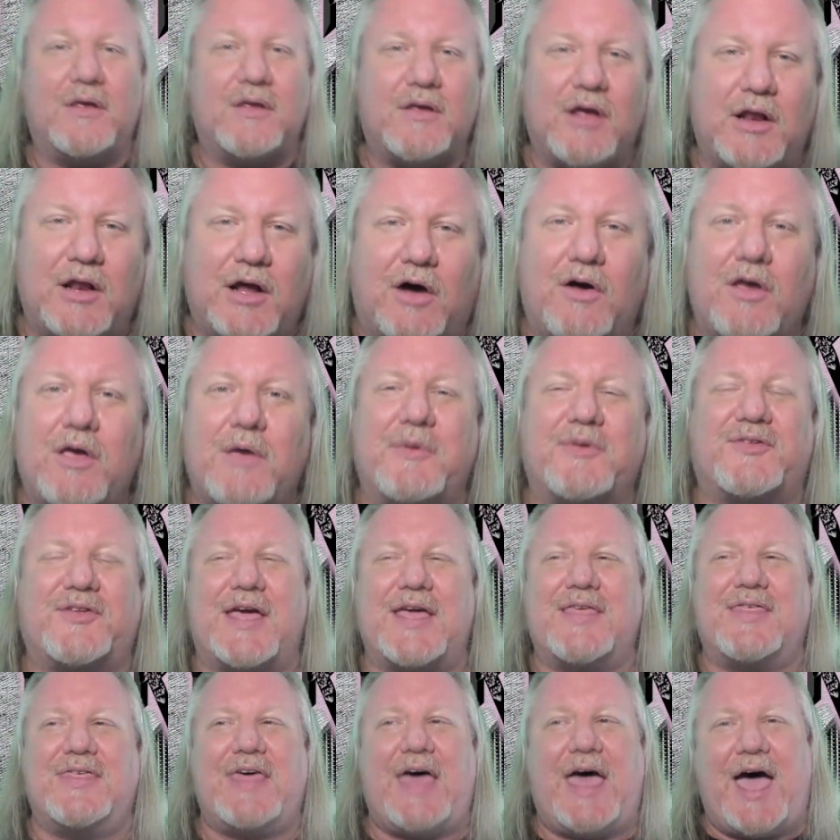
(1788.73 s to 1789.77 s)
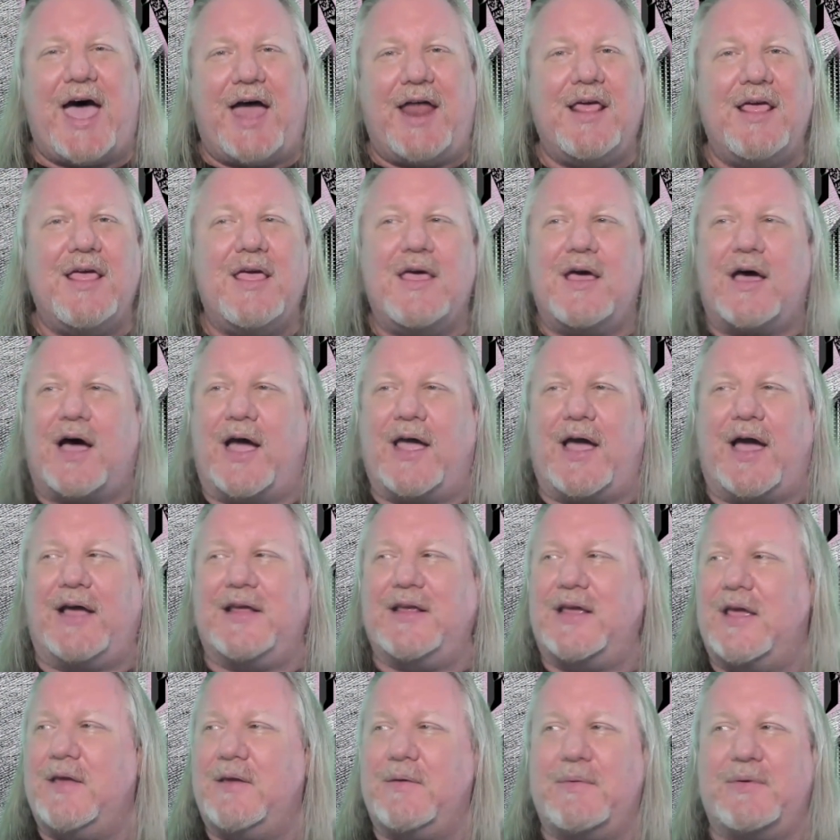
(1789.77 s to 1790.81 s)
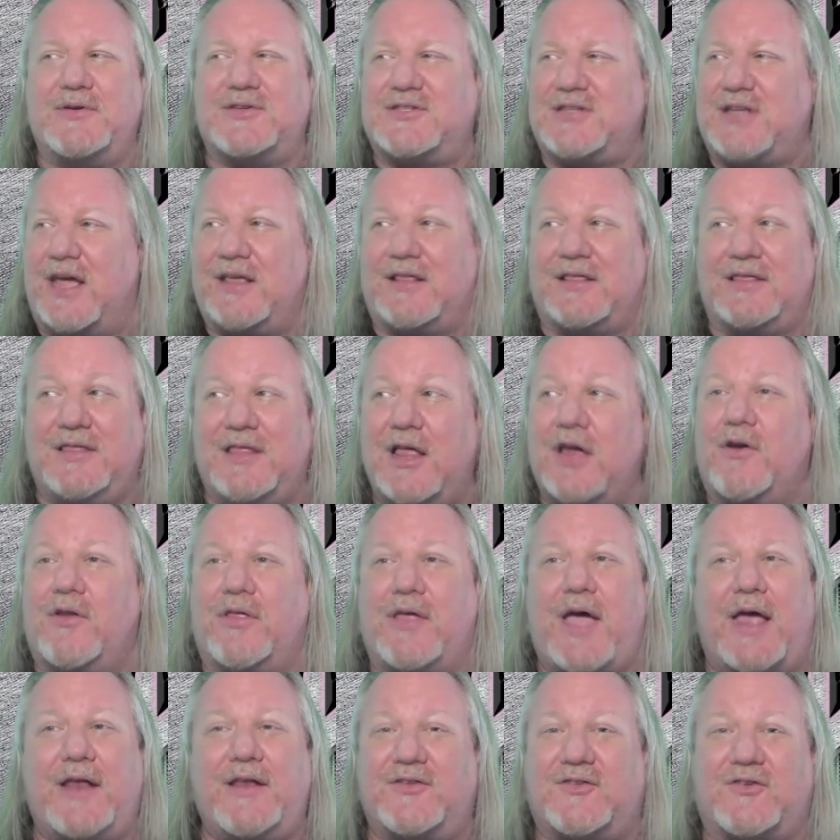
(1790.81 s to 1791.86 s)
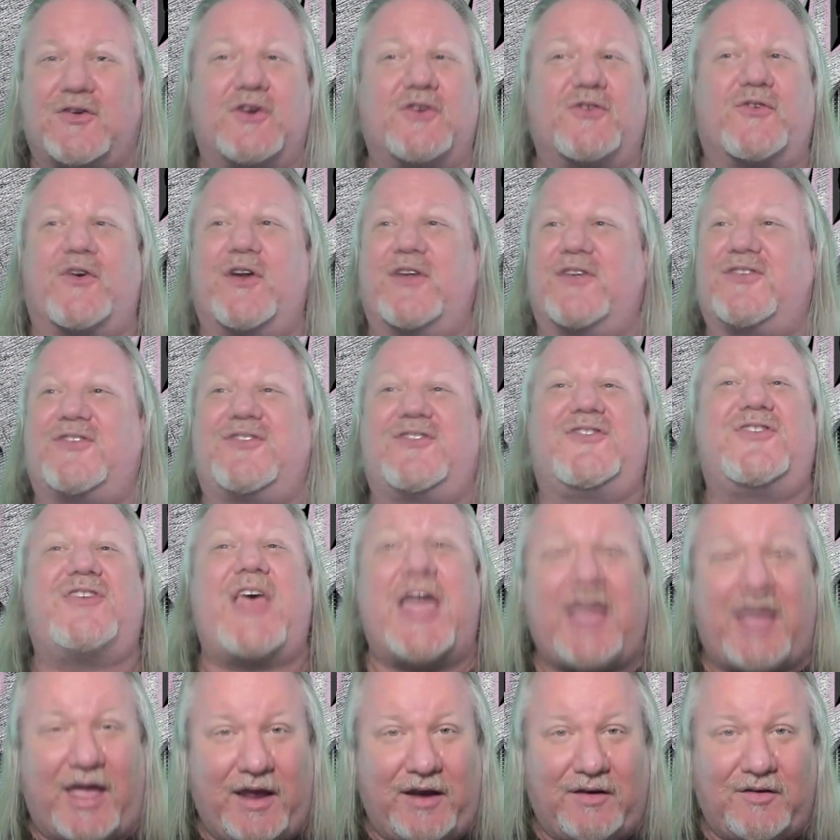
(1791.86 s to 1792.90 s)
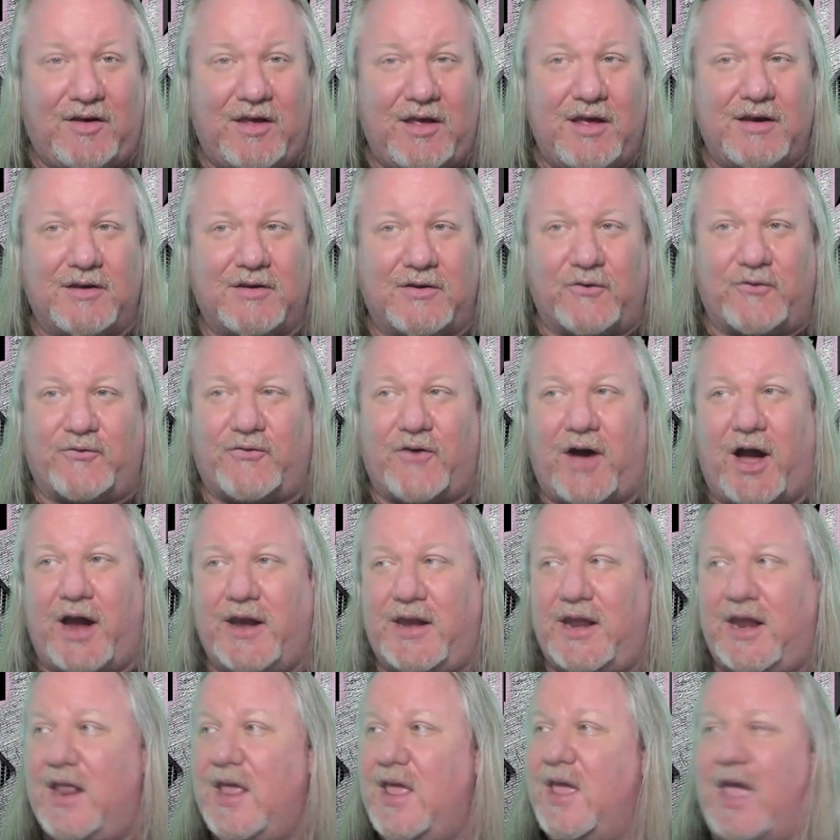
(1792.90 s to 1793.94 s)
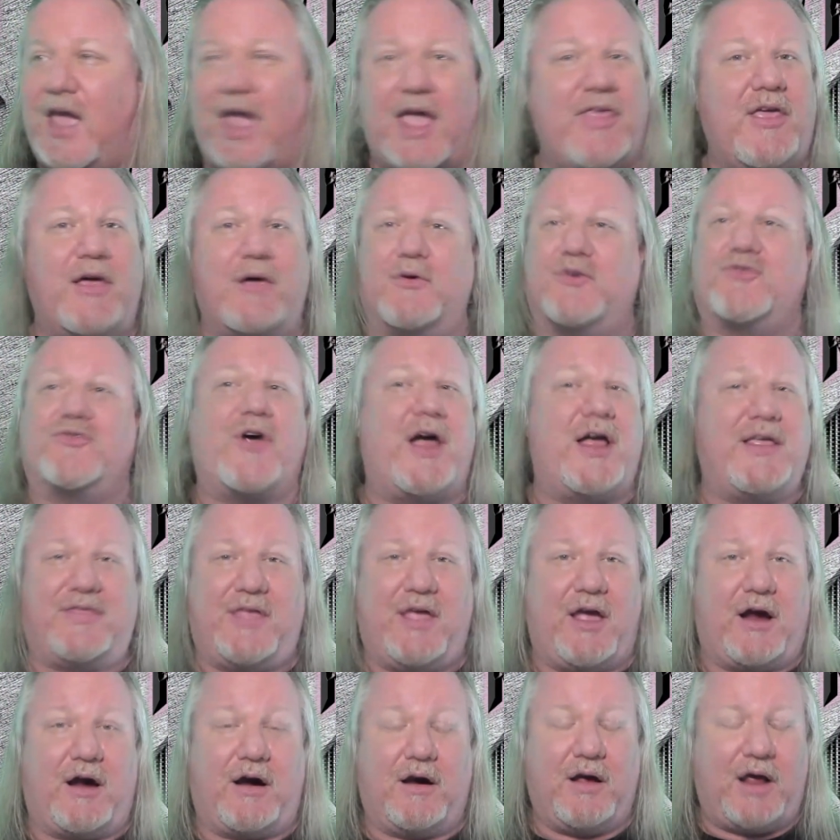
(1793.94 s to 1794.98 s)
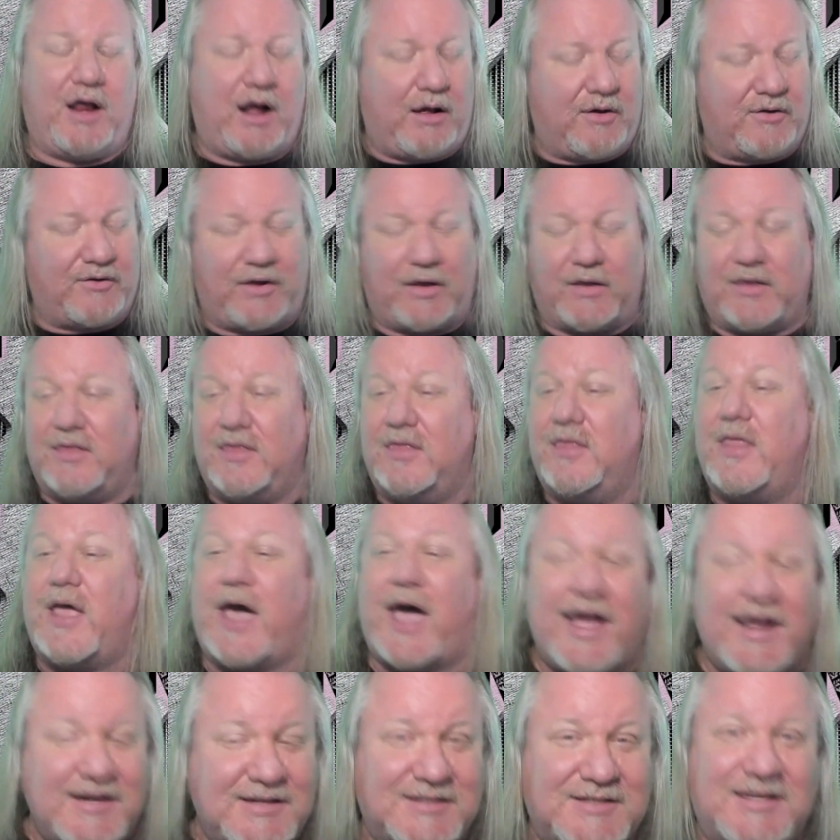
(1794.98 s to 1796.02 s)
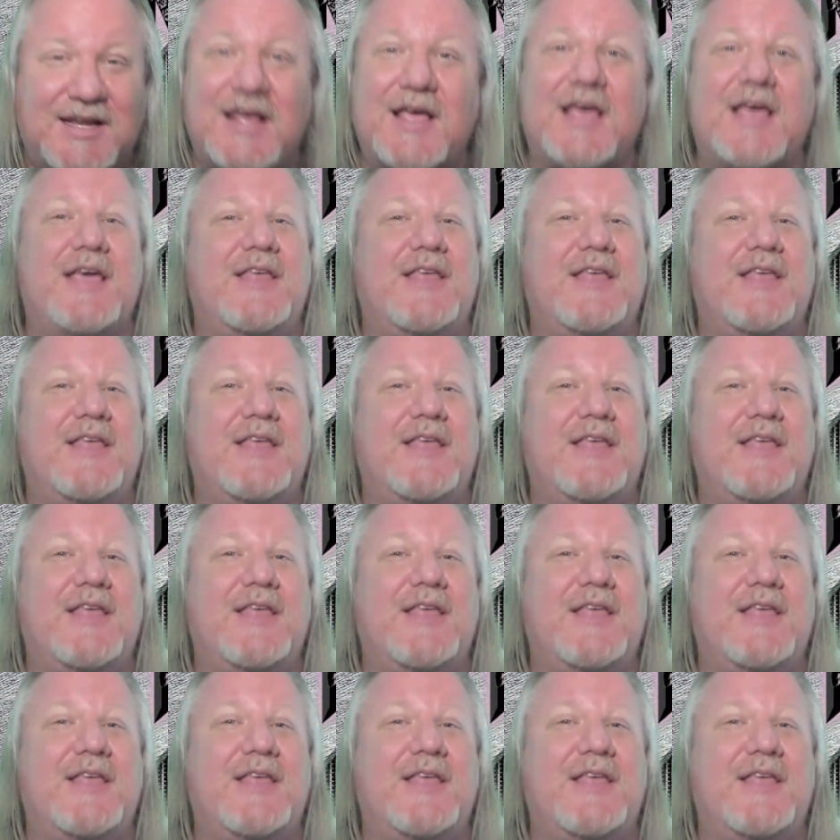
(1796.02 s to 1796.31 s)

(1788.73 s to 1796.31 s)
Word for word: You know, it was like that. I, I it was like literally I had to search for a second to find it. And it was right there. And I was like, nice.